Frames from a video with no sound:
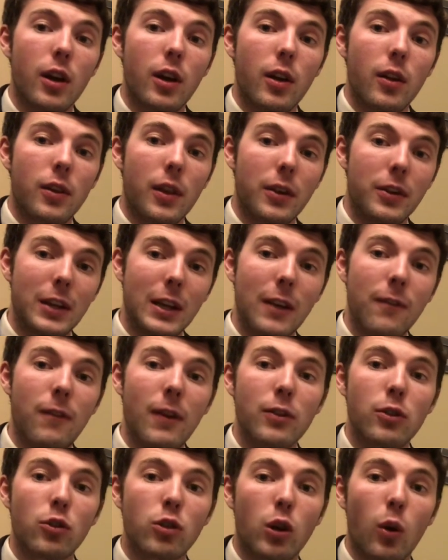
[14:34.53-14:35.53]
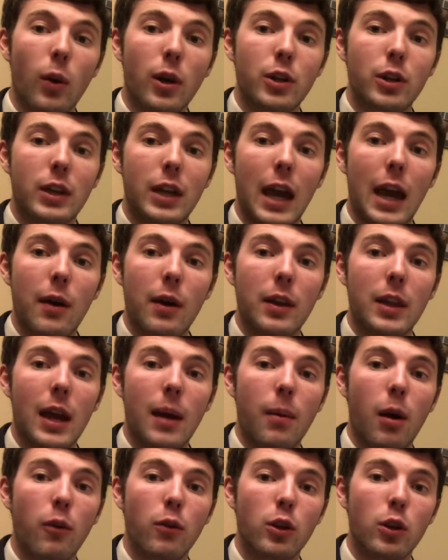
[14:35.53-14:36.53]
the defense is going to carry
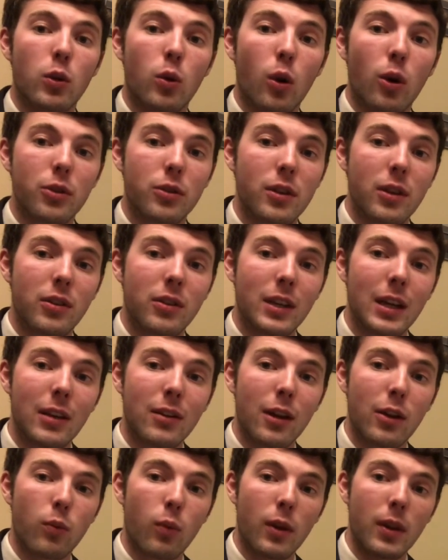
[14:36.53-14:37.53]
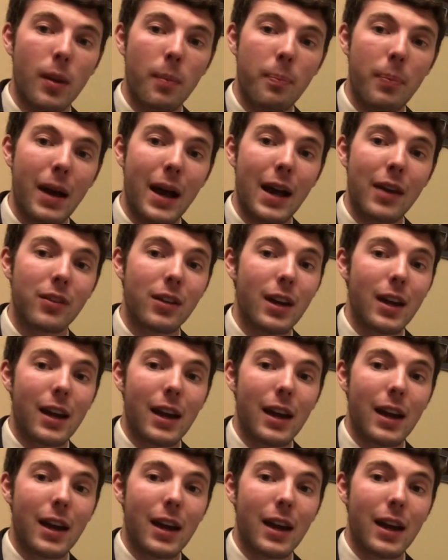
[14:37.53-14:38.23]
them over the course of this season as one of the best.